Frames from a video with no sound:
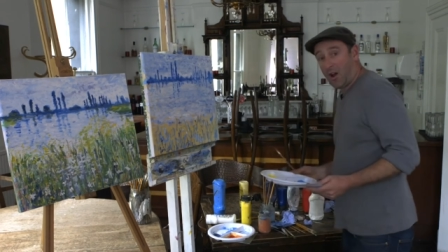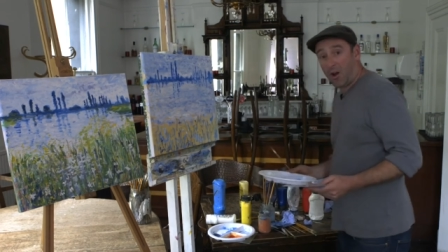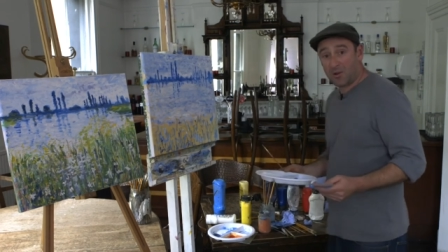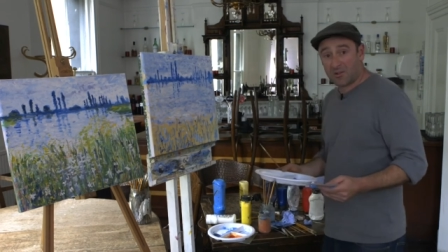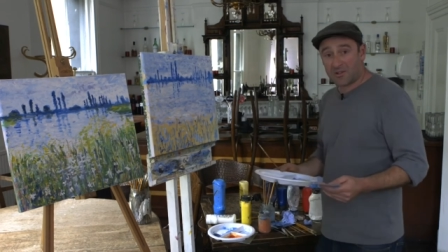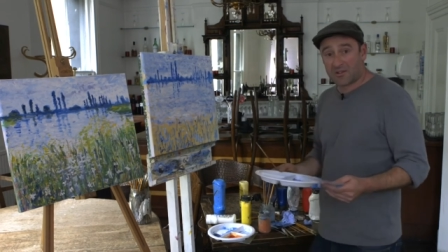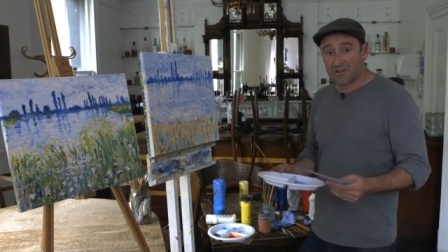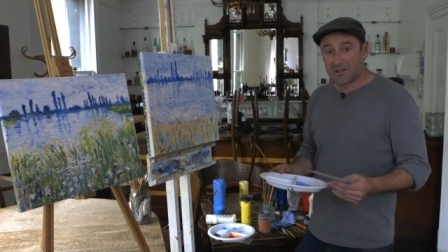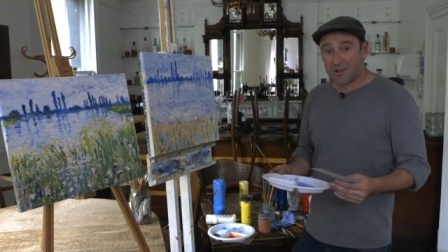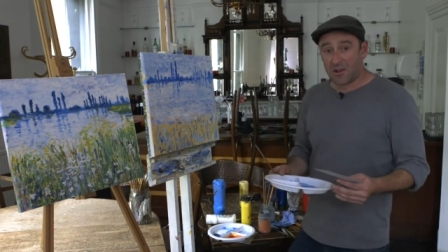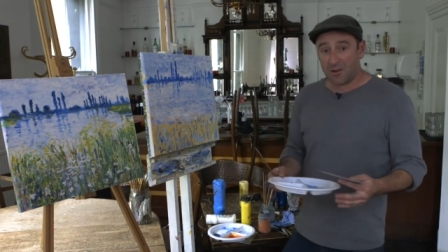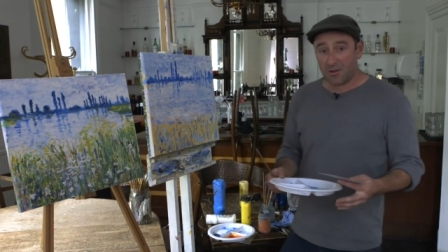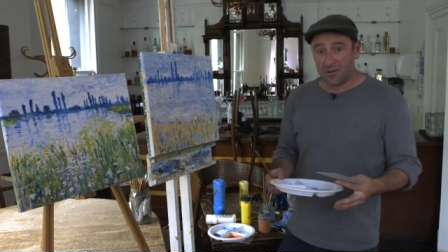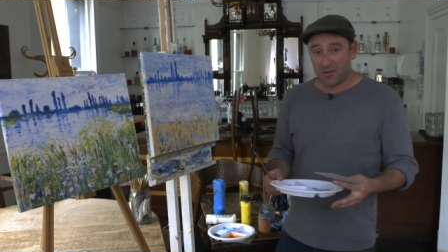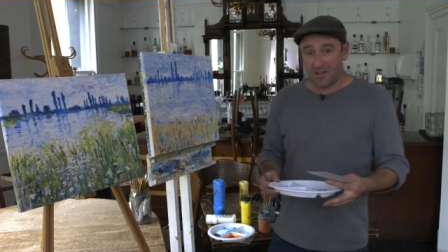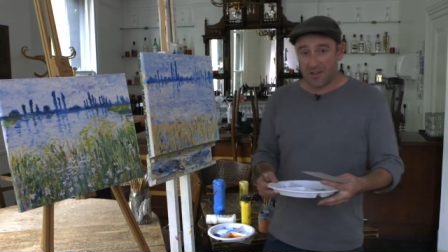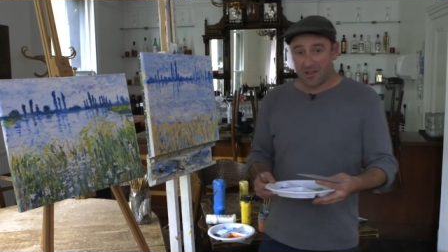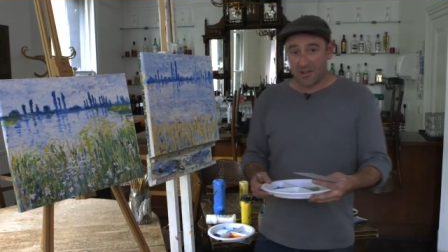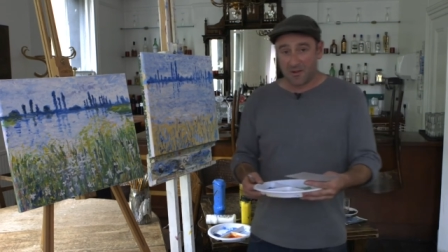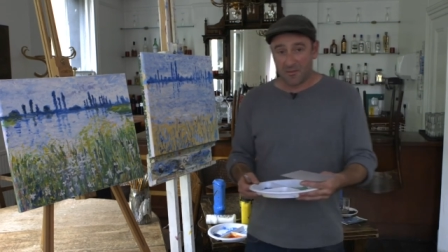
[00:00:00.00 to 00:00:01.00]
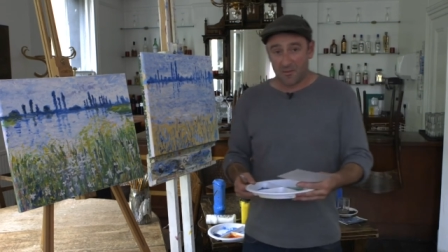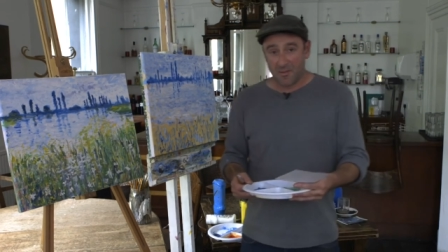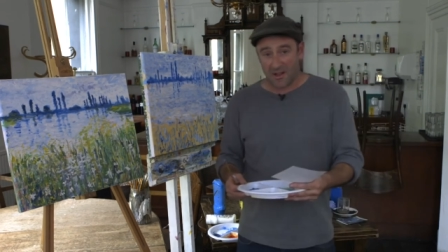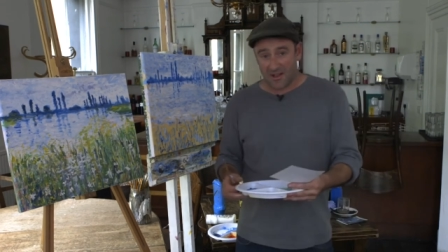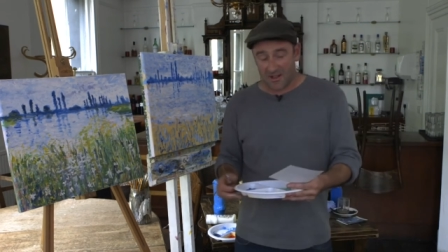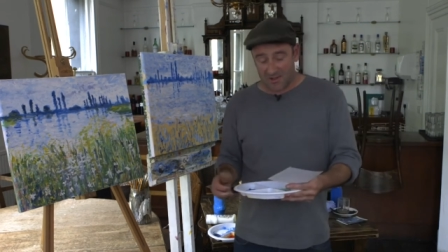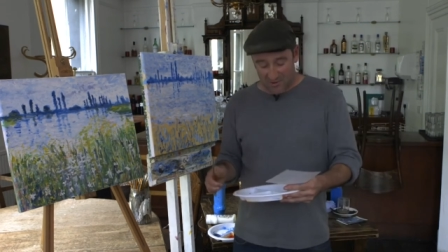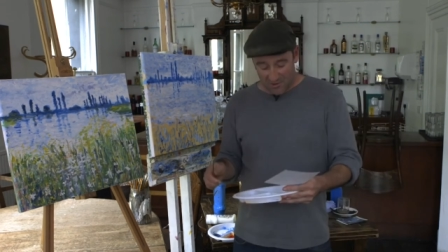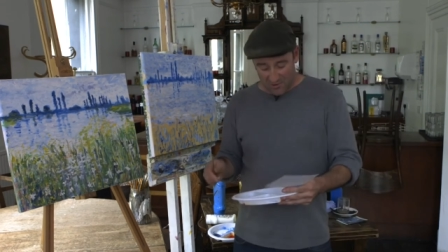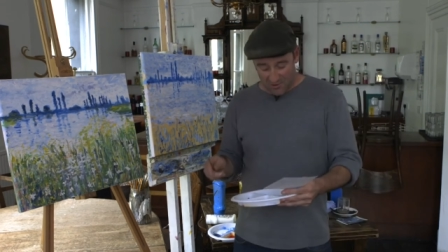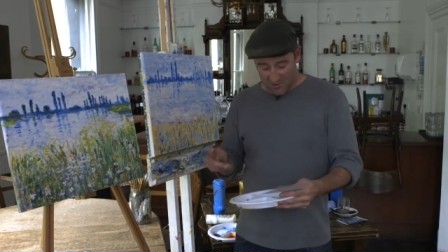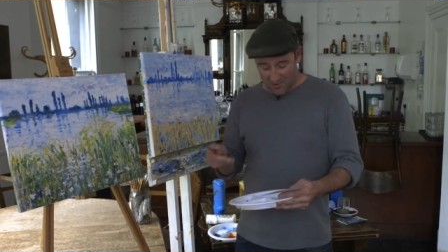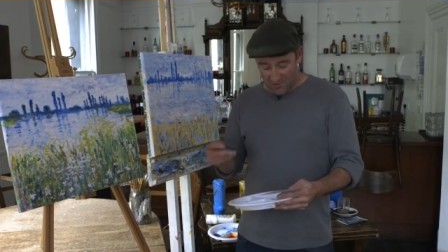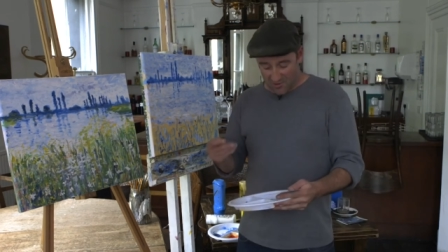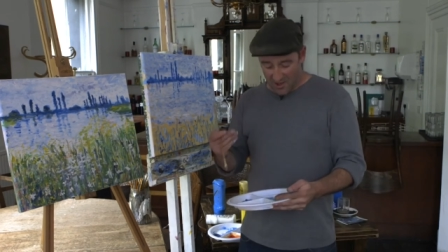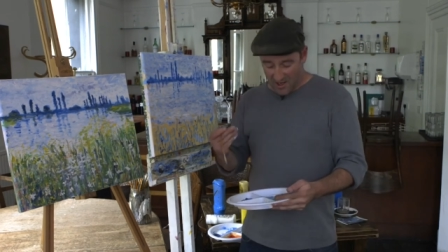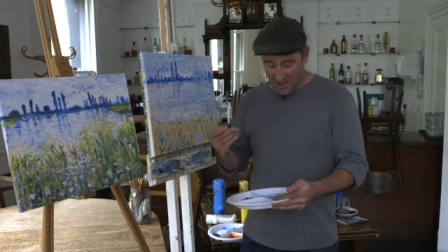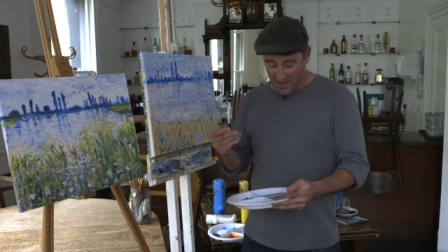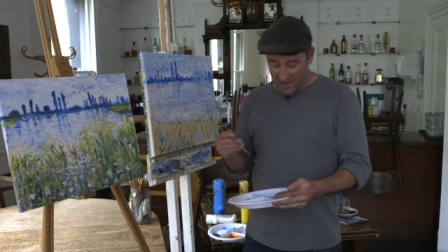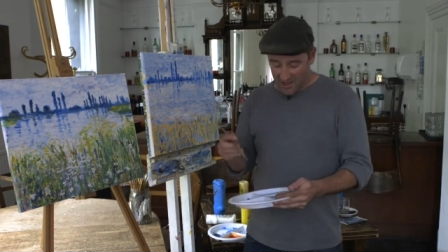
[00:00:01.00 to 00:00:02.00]
old school, you can mix
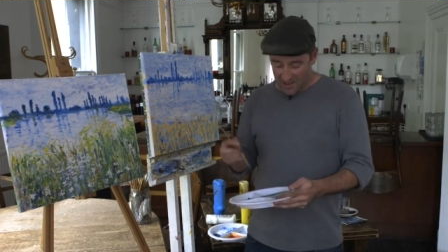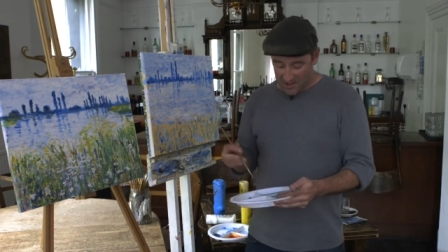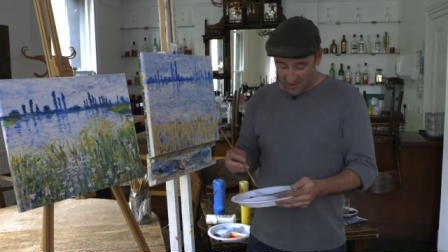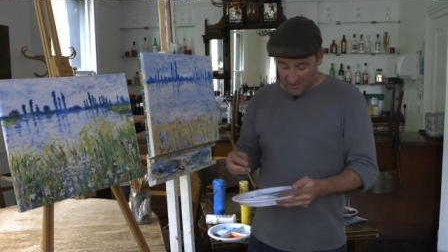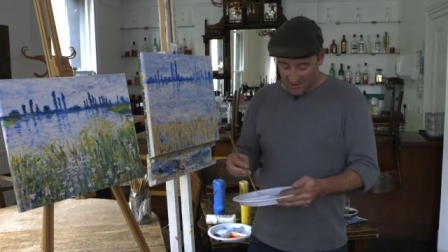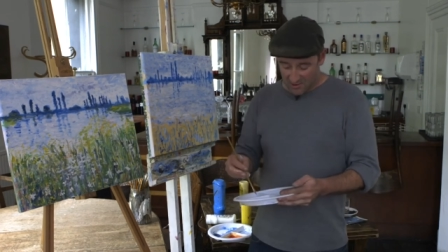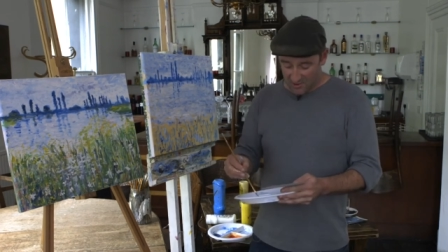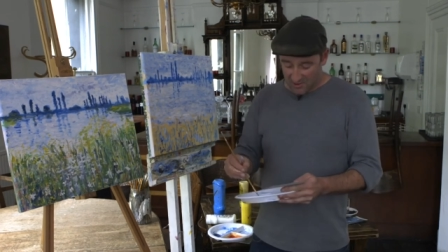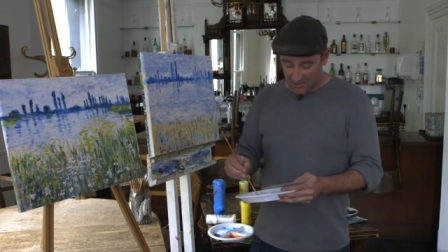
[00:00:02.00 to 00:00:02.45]
your uh,